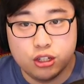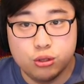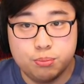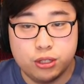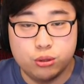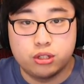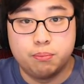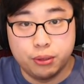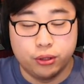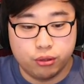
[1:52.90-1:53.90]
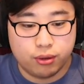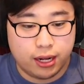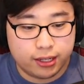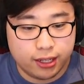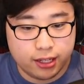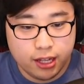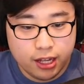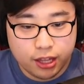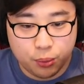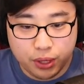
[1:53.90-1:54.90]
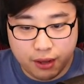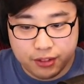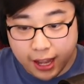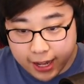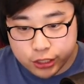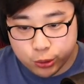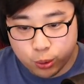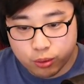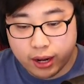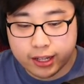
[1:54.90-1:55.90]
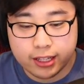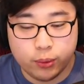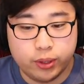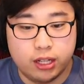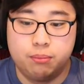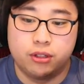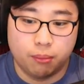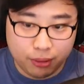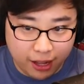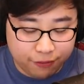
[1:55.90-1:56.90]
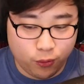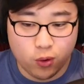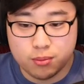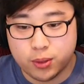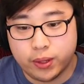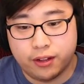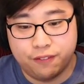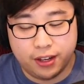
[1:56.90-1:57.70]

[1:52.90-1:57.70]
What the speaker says: to be used to build the rocket. Then we have the actual rocket. Then we got to build the platforms. Then we got